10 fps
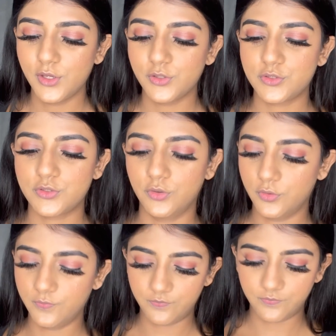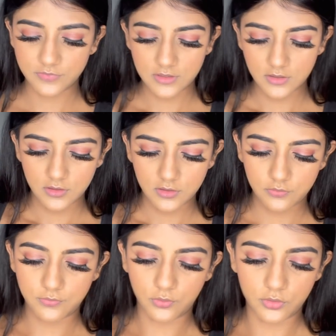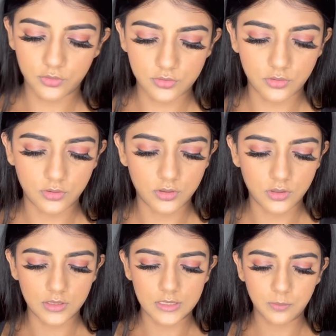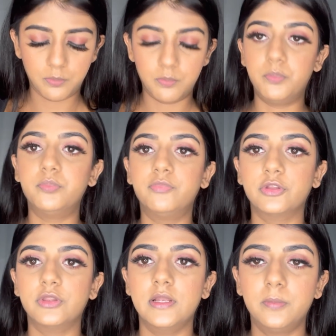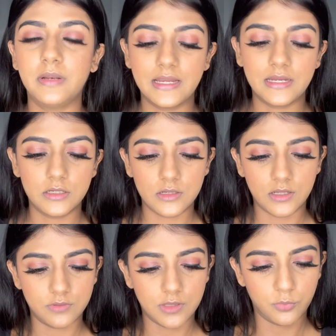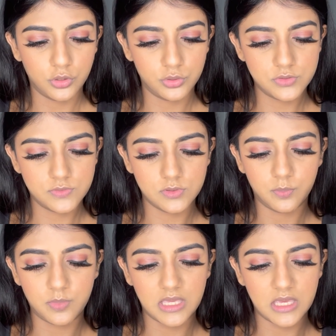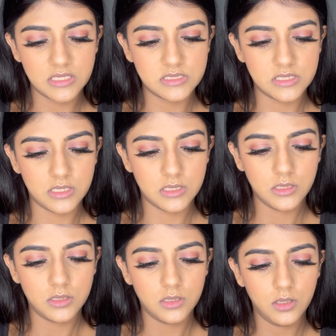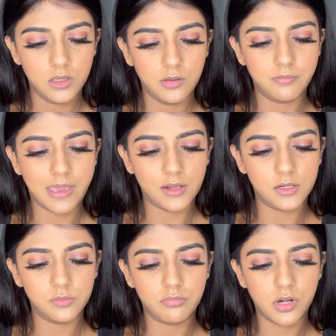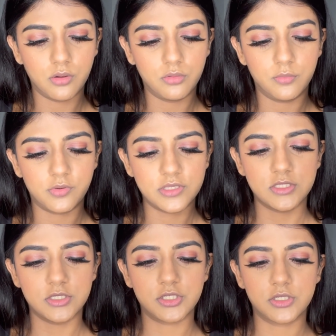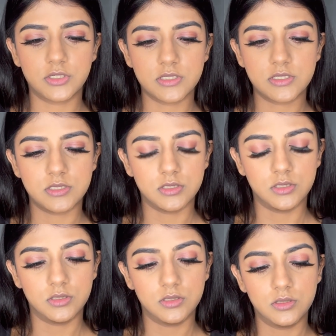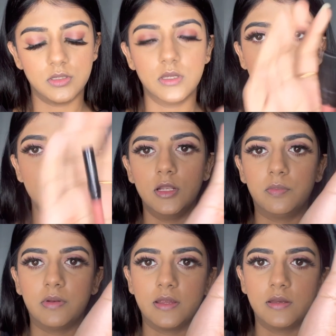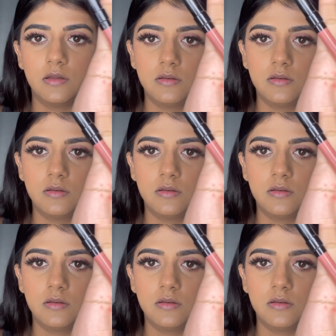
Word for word: So for uh, a lip For the lip liner, now I'm going to use a P A C Barely Brown Precisionist uh, Lip Liner